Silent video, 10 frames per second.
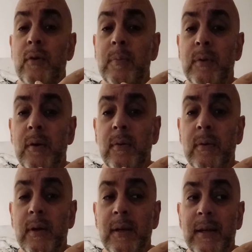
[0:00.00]

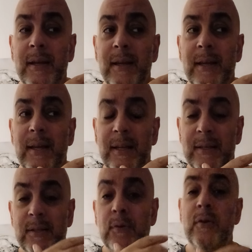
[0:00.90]
crypto, it
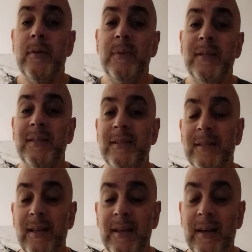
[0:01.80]
is still going to be
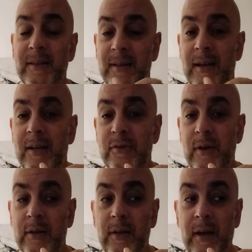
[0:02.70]
set on the
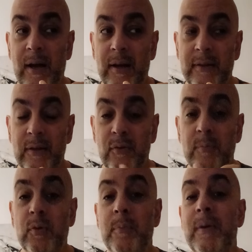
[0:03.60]
contract on the
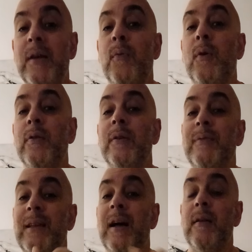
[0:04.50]
crypto being worth a
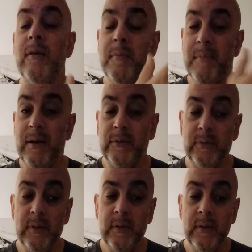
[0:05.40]
dollar amount,